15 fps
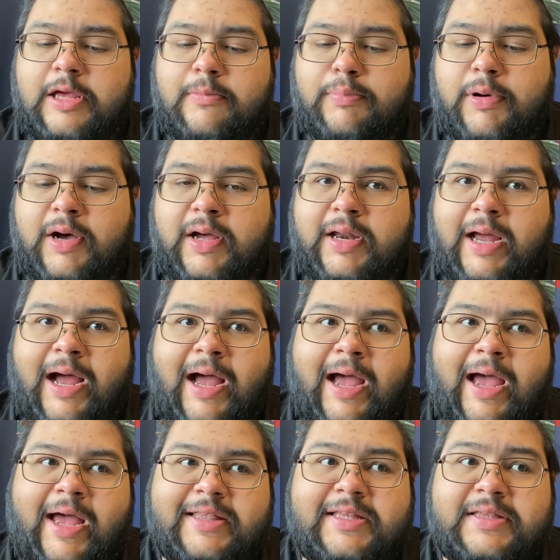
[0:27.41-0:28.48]
but I,
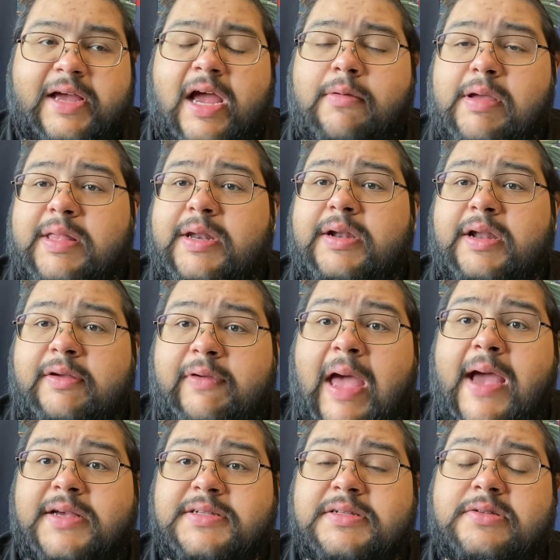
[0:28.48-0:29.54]
at the time I didn't have
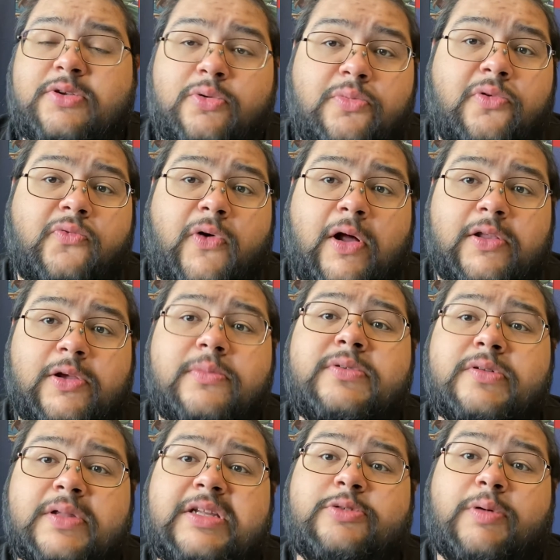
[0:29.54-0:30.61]
access to more volumes, so
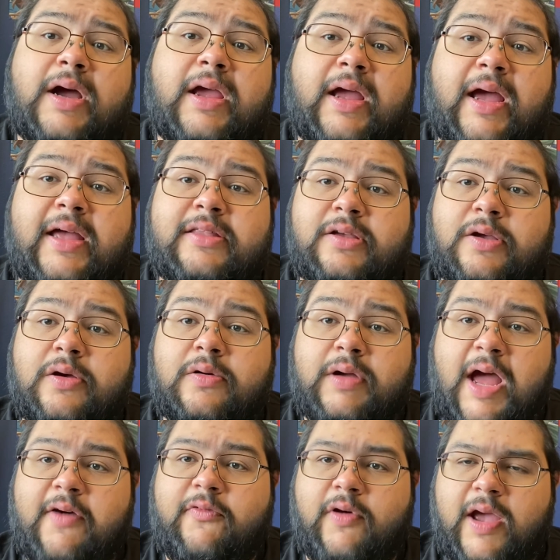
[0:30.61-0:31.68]
that's why I had to go
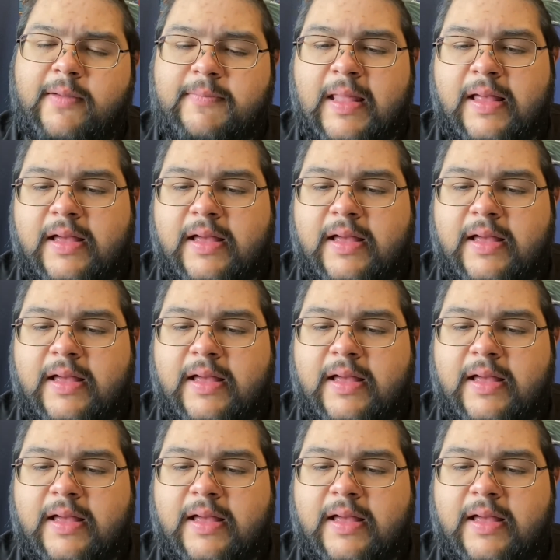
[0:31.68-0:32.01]
halfway.